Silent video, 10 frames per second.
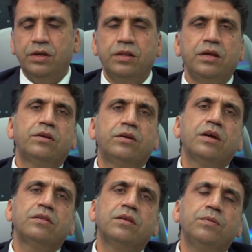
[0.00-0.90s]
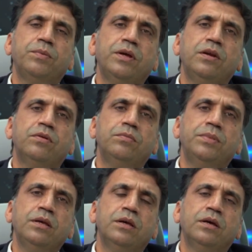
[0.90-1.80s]
taxable period will be
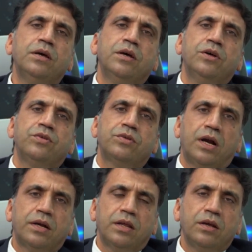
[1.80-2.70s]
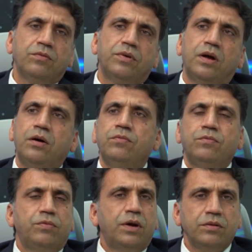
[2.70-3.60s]
starting from,
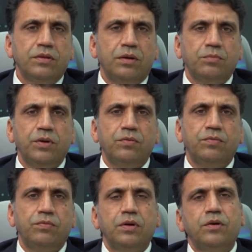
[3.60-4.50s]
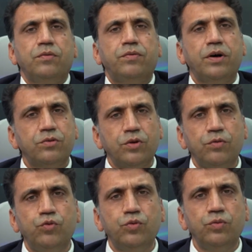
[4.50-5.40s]
for example, 1st of
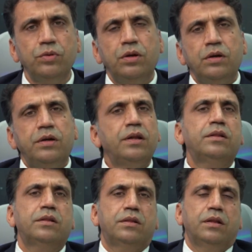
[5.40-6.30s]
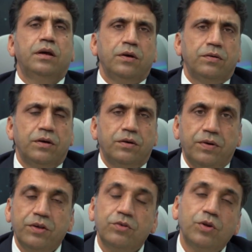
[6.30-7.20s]
June till 1st
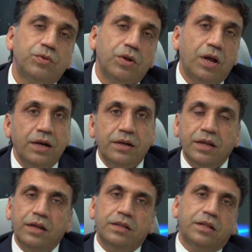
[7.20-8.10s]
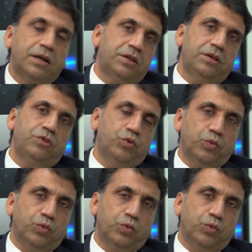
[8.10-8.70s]
of July till 30 June.